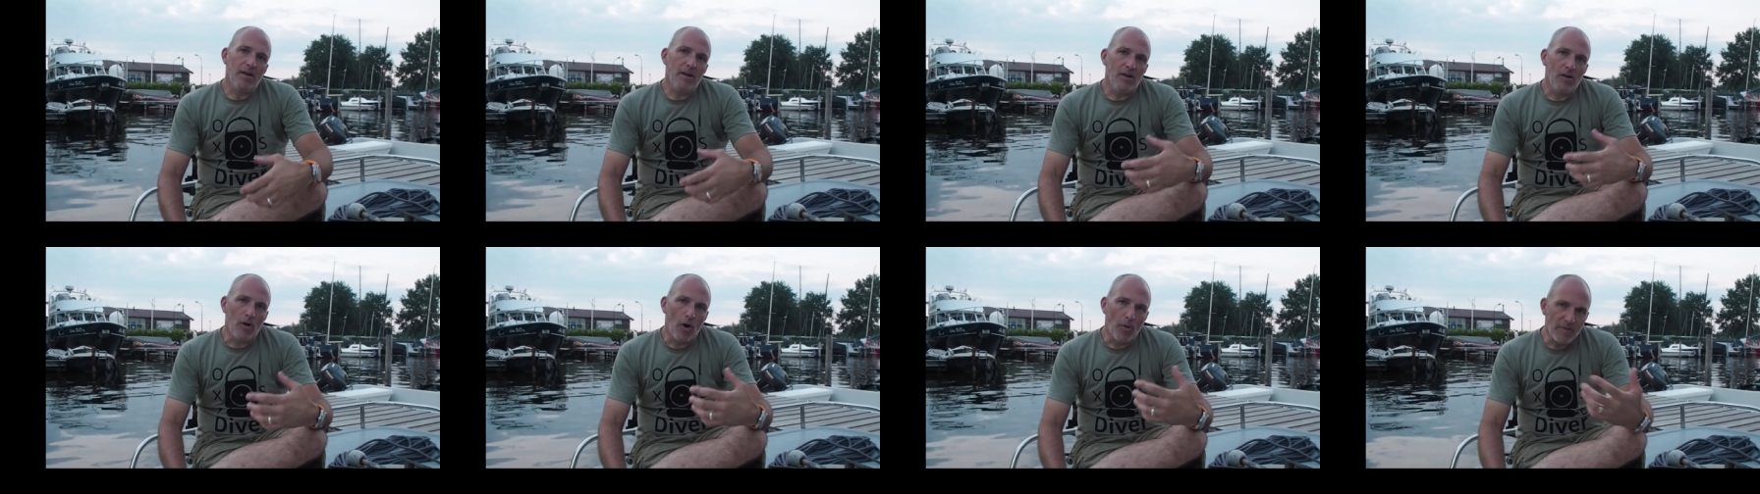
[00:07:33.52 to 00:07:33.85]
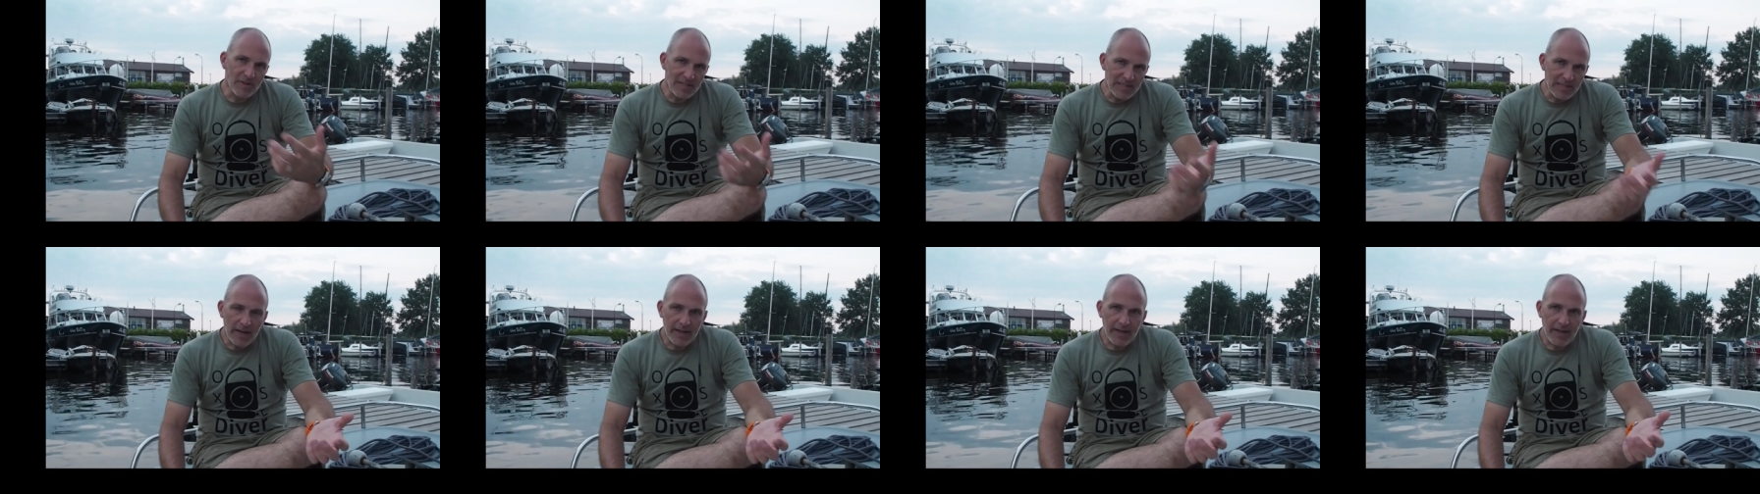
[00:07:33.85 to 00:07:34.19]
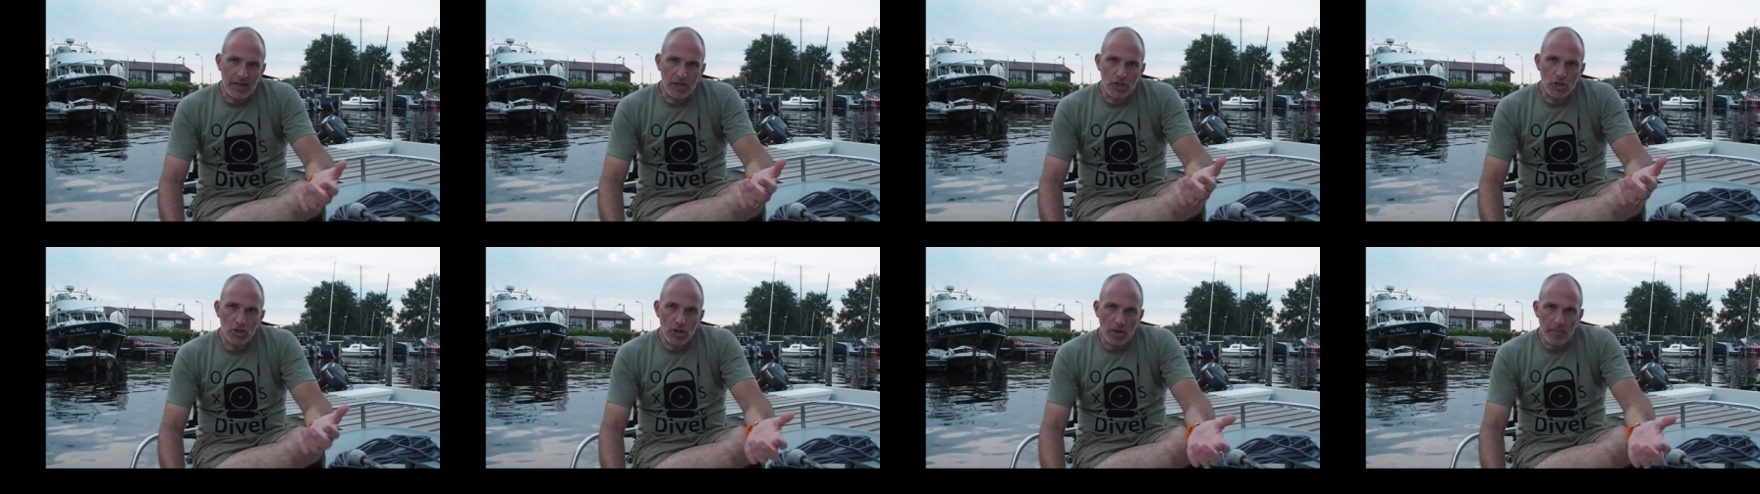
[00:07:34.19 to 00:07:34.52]
obviously I
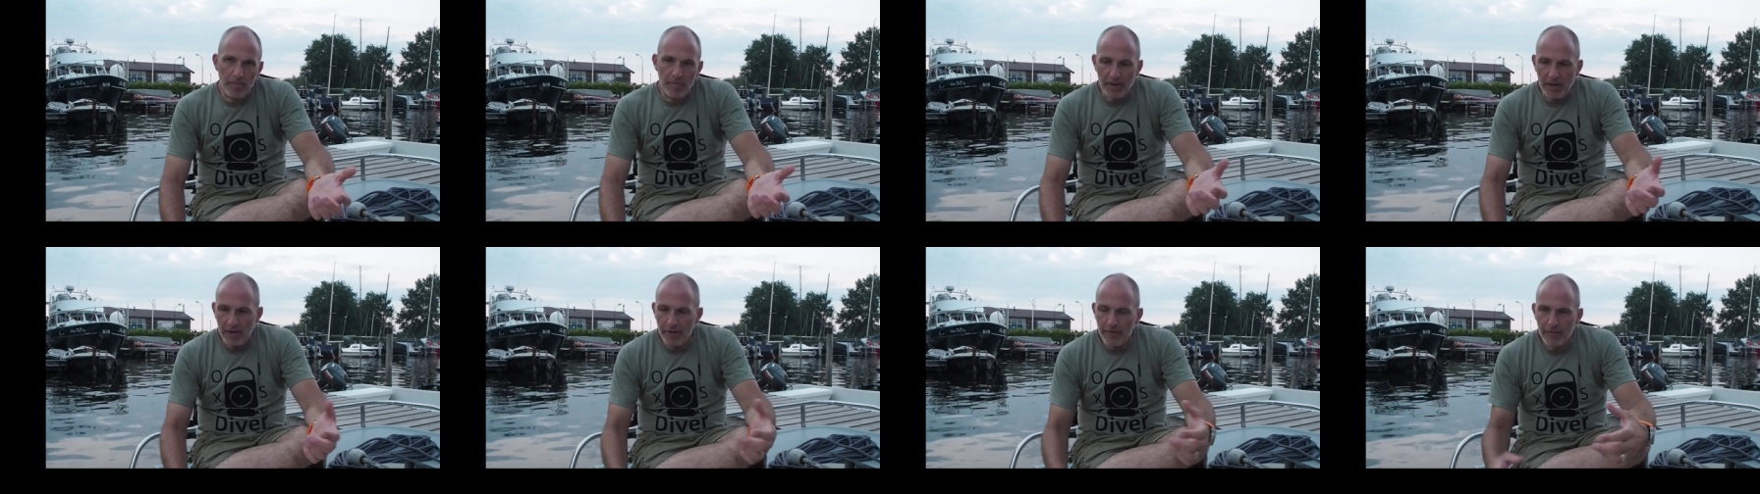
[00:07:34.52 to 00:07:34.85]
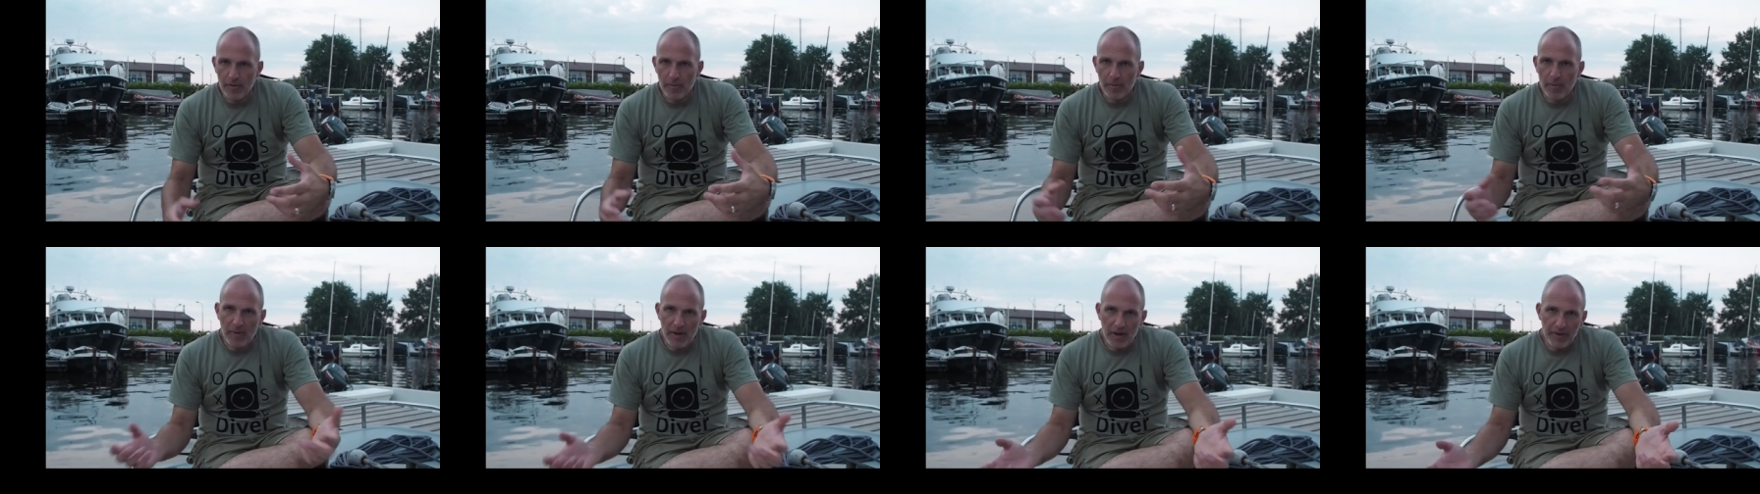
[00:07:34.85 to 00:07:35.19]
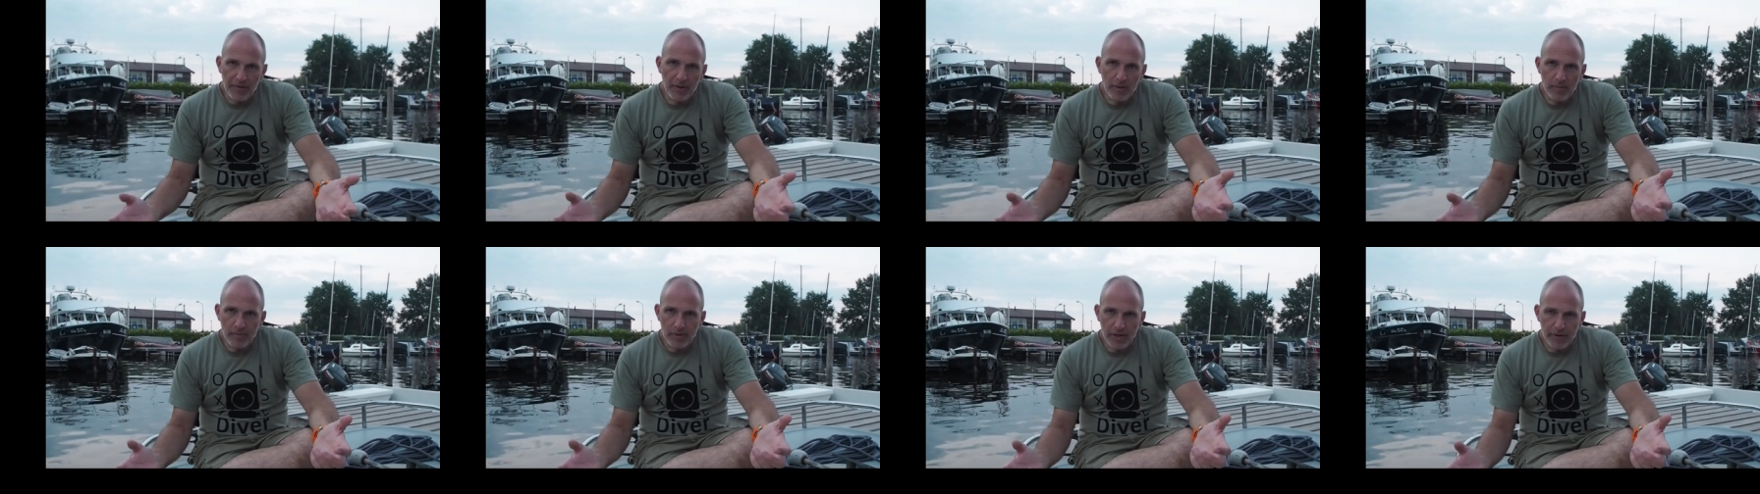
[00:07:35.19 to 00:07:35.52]
can jump in from the
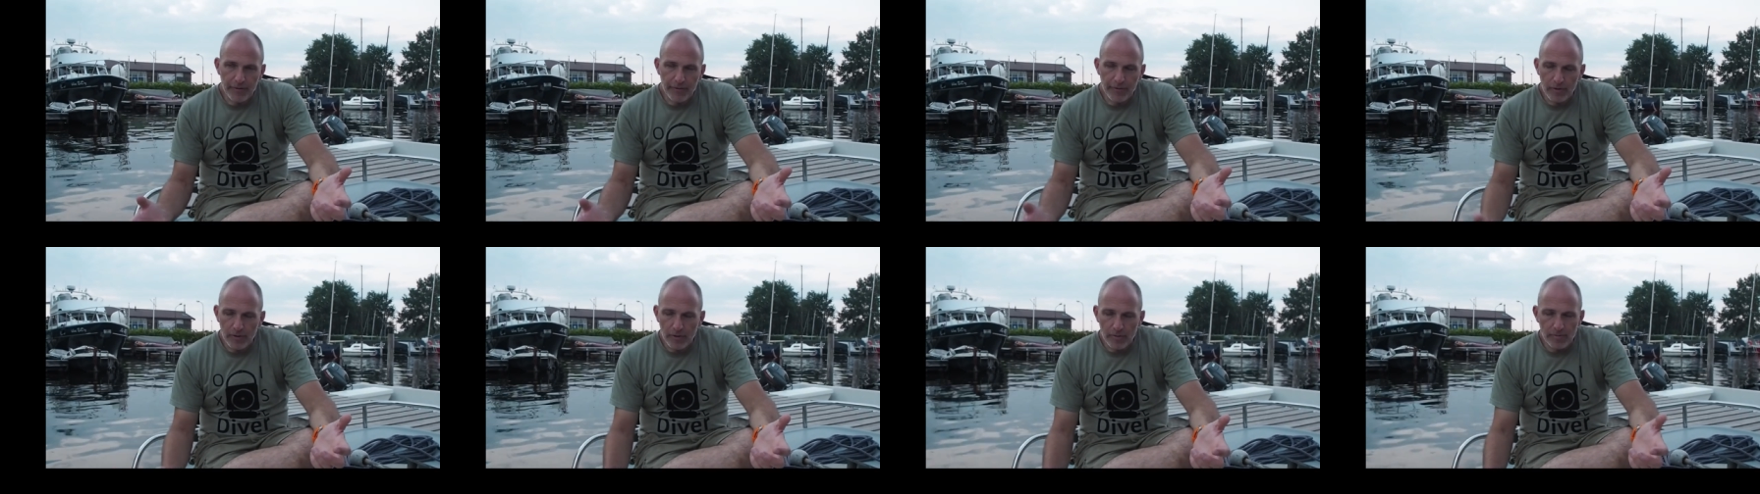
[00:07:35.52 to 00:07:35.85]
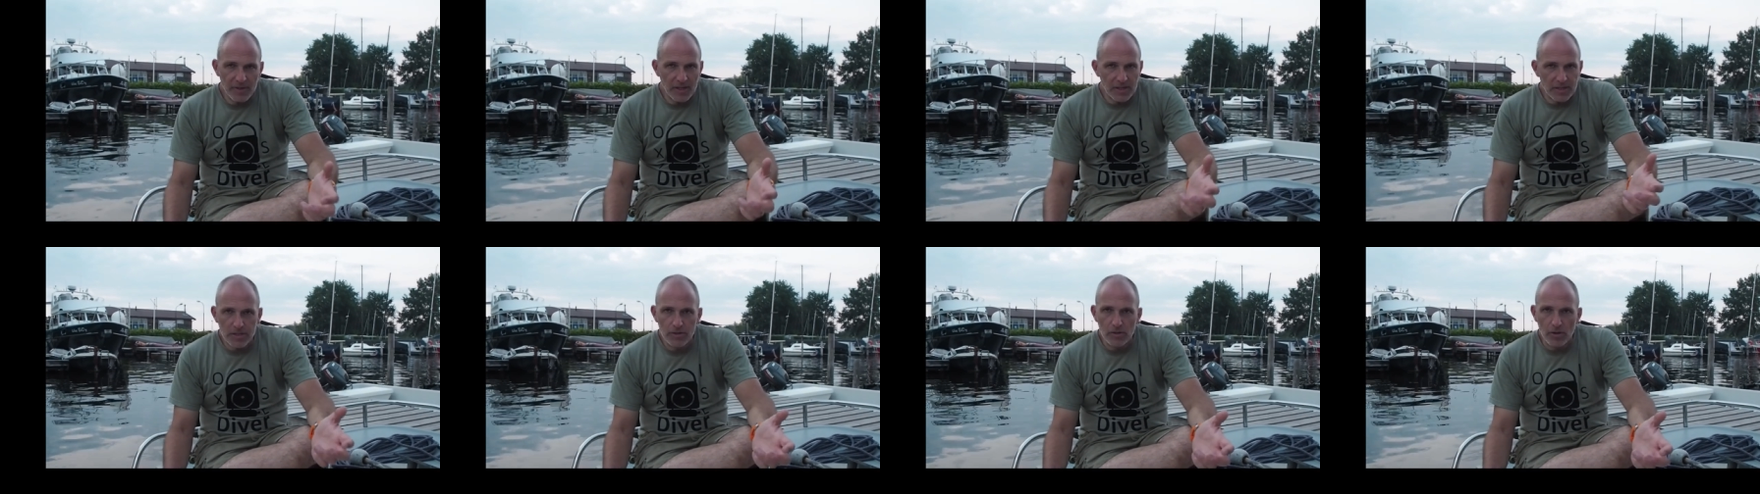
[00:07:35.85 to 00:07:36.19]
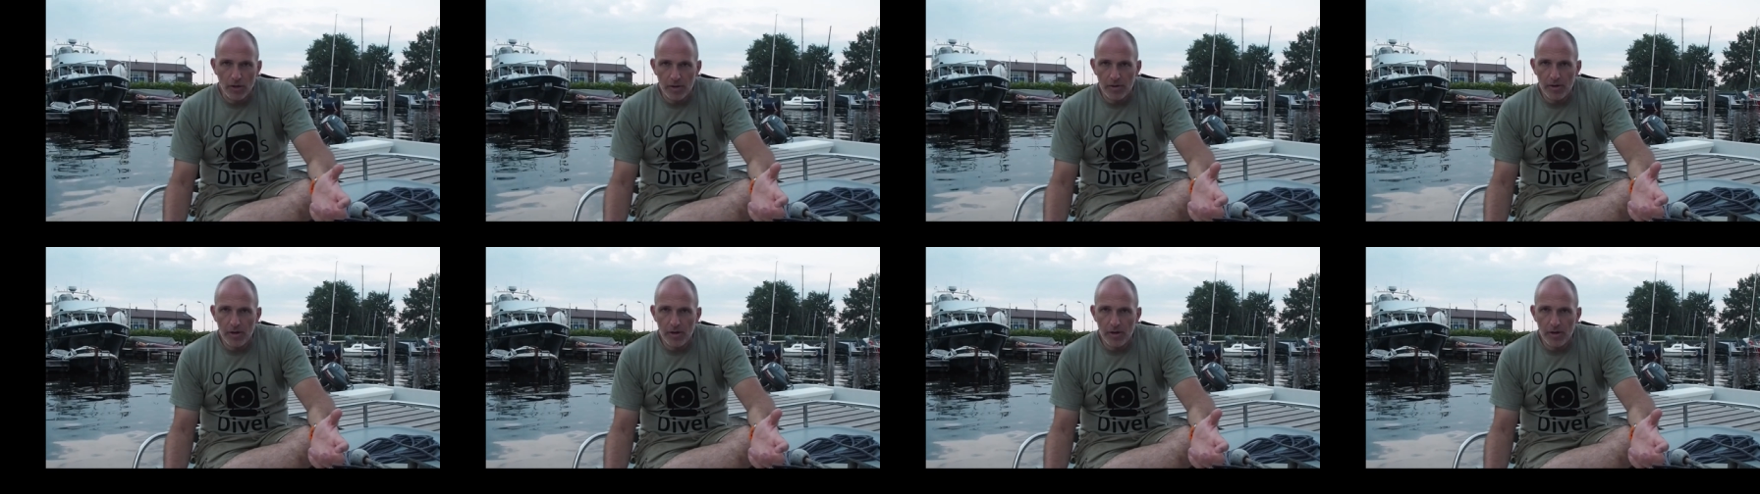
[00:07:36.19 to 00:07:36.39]
bathing platform, that's not,